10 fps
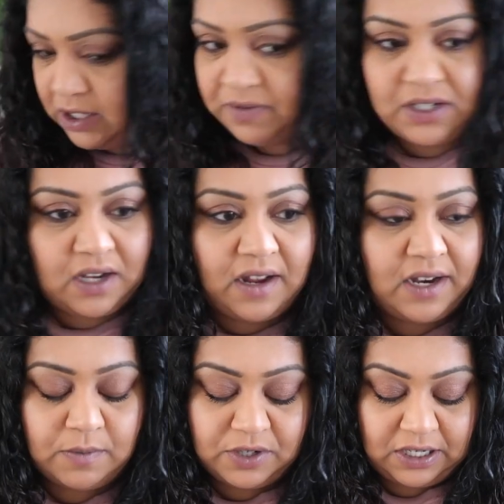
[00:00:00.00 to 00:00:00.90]
he's
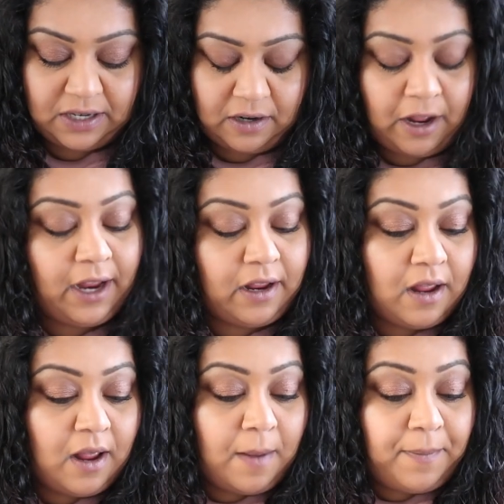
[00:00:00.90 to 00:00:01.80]
returning, which he didn't like.
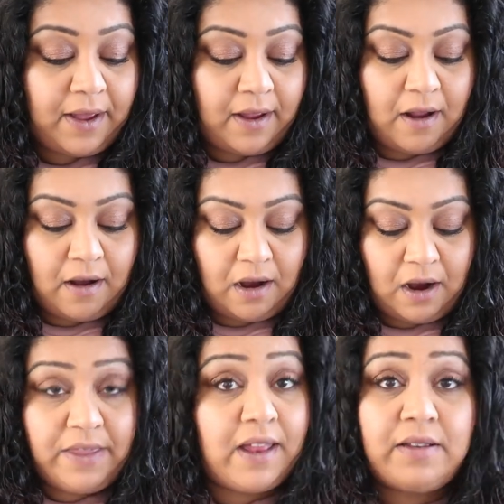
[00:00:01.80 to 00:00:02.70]
But
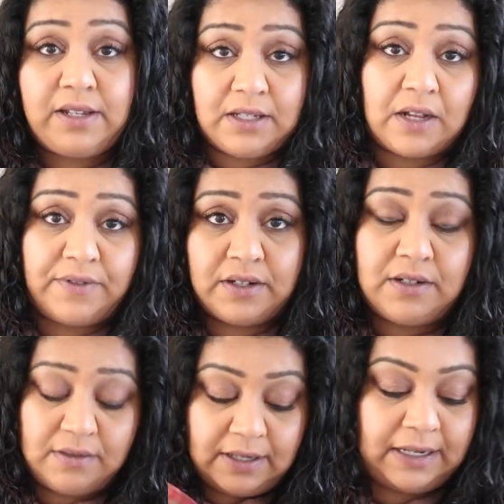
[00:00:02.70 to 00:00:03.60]
I then discovered
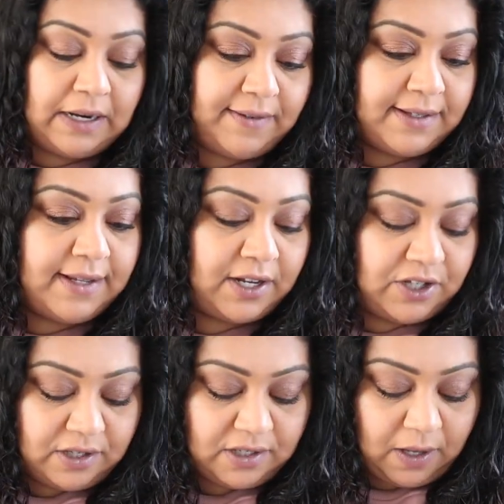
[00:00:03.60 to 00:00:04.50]
the clearance
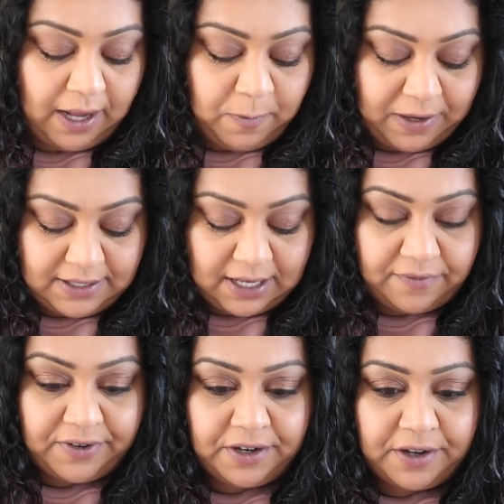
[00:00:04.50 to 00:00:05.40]
section, so I went to
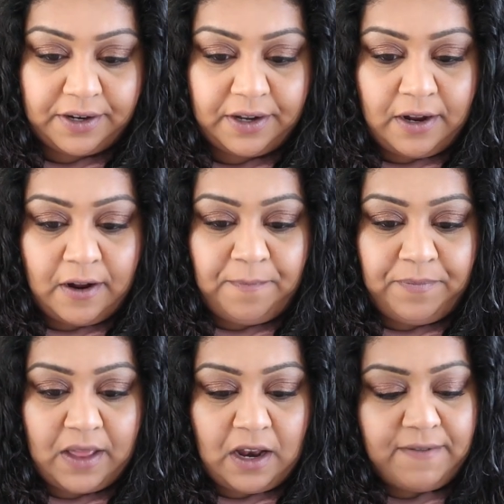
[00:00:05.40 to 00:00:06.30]
have a look.
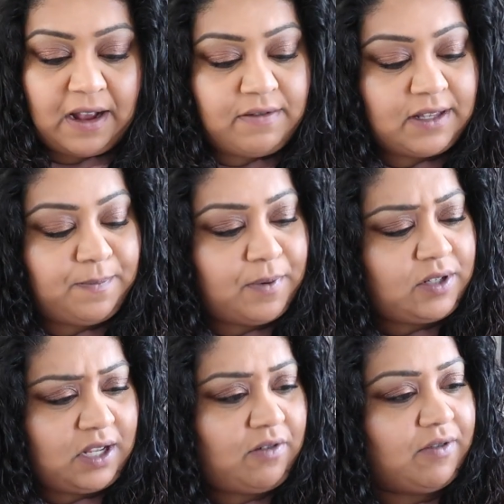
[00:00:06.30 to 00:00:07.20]
And I found this
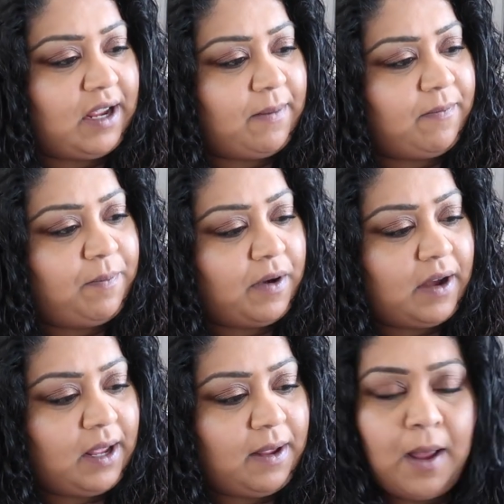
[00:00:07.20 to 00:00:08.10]
body cream
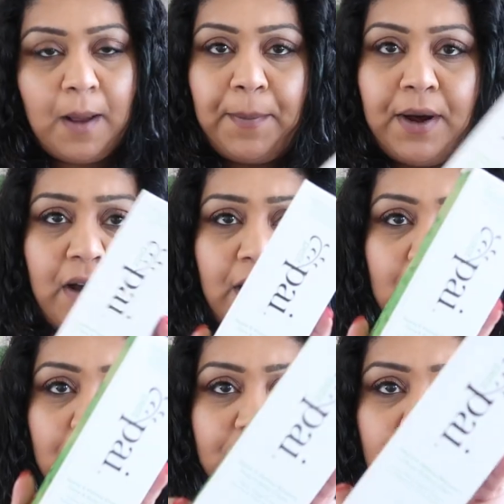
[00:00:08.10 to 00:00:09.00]
by
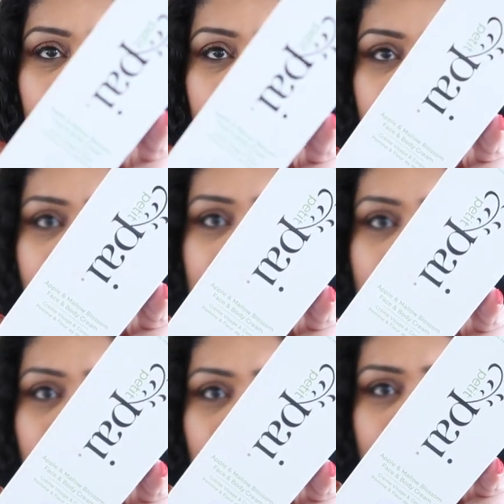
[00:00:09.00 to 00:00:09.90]
Pye. I've heard great things
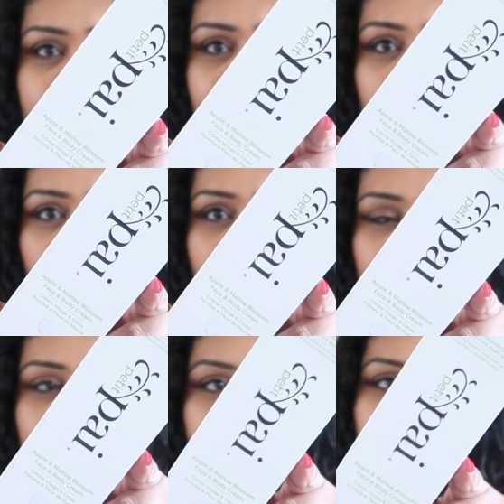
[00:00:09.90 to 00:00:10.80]
about Pye Skincare,
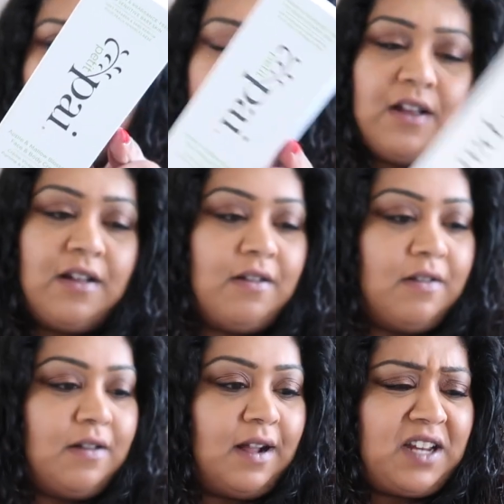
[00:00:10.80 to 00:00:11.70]
actually.
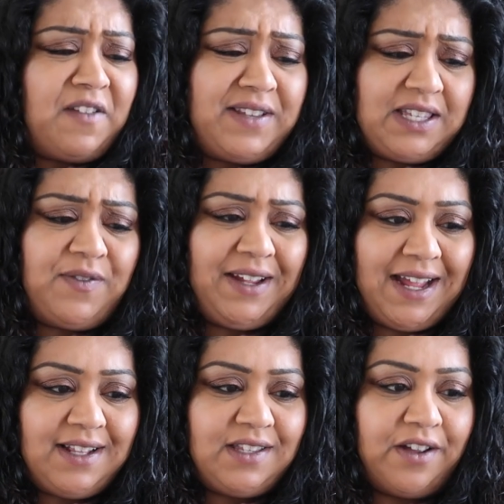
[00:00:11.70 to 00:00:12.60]
I don't know if this is for
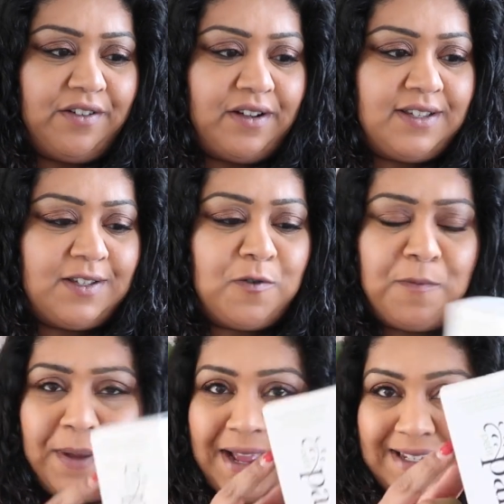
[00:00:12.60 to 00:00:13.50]
kids, though, because it's
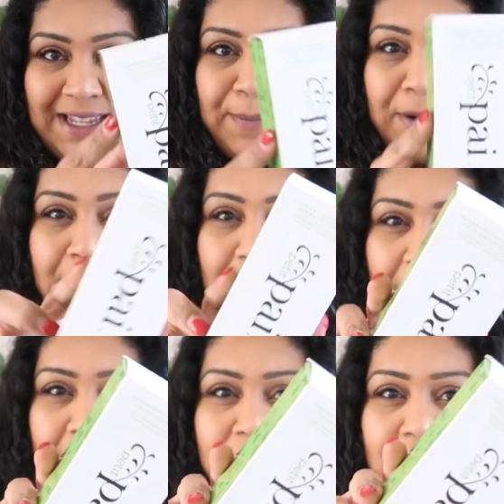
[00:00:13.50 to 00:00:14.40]
called Petit
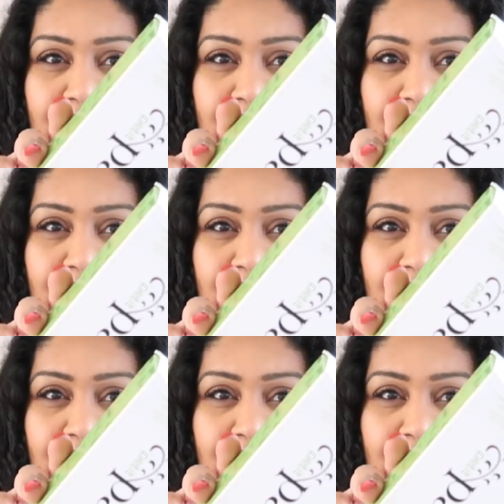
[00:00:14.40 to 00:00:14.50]
Pie.